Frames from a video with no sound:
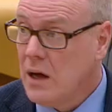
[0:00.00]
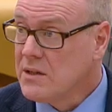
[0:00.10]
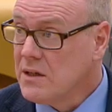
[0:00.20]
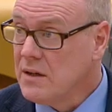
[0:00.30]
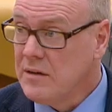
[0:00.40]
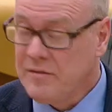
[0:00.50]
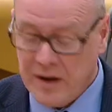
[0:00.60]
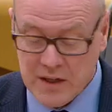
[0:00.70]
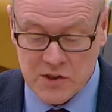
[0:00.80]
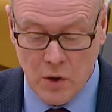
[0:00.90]
under the
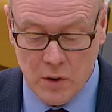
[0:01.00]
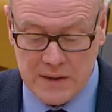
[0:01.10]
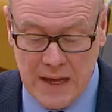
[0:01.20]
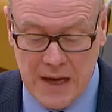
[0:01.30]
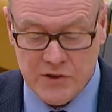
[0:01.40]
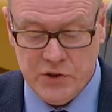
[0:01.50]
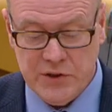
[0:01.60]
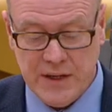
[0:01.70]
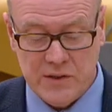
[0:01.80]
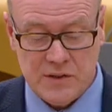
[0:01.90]
Fire Scotland Act
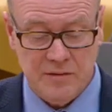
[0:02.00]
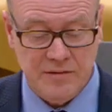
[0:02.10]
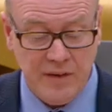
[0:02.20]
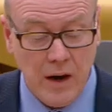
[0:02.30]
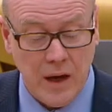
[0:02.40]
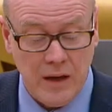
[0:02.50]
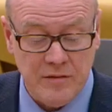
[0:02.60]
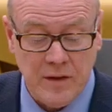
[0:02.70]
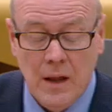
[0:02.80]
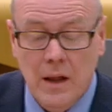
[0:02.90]

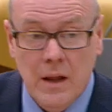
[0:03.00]
2005.